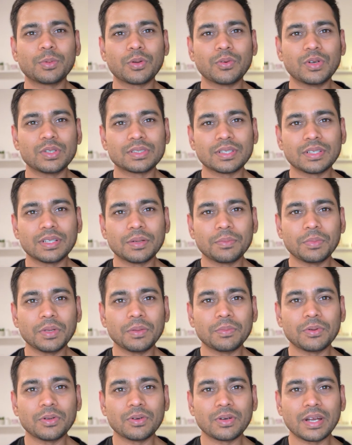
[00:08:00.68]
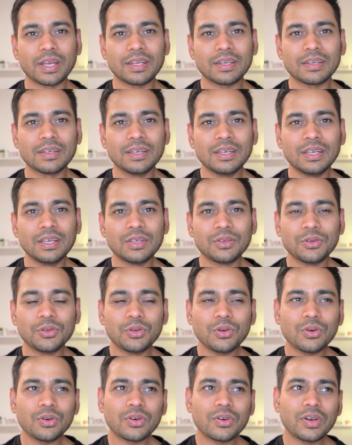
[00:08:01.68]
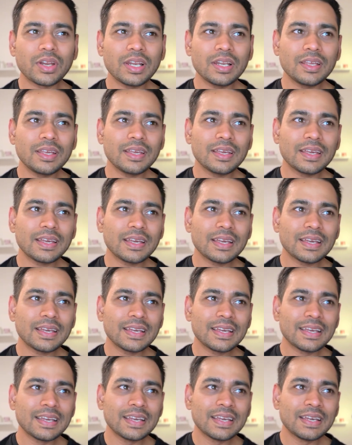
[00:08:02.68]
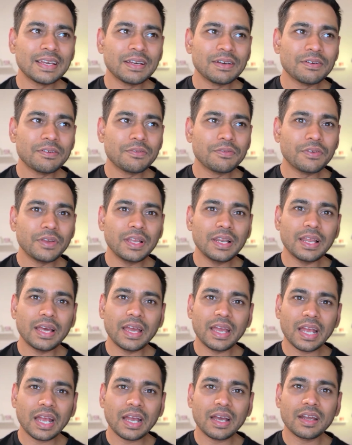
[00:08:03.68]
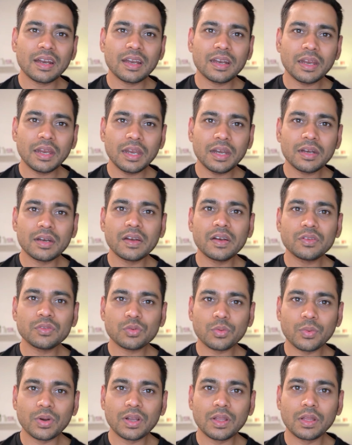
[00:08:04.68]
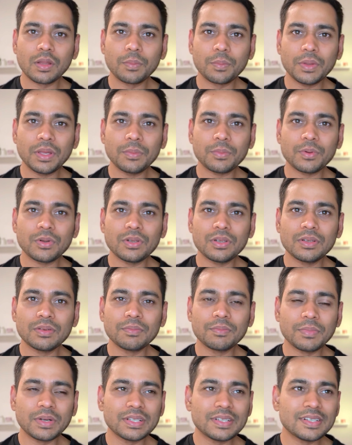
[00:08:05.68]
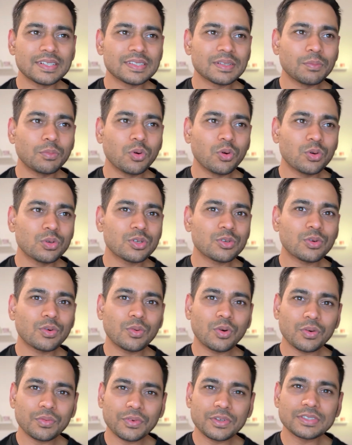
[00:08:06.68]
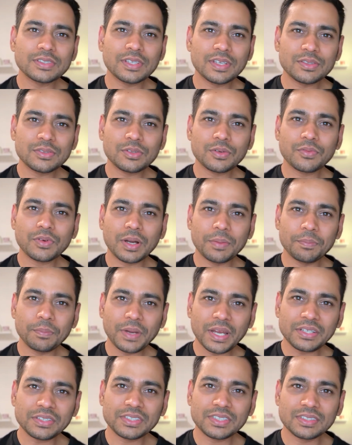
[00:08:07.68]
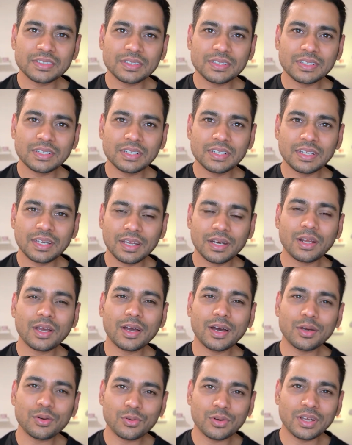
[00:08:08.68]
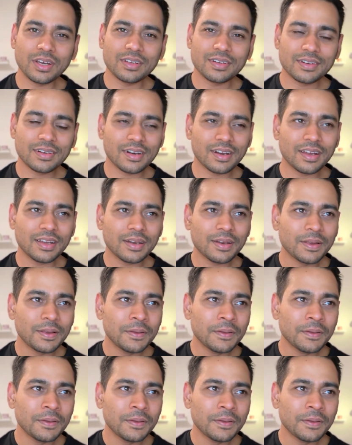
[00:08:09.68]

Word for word: towards other people right you don't really feel anger and hatred toward other people but there is a more of a sense of compassion and karuna right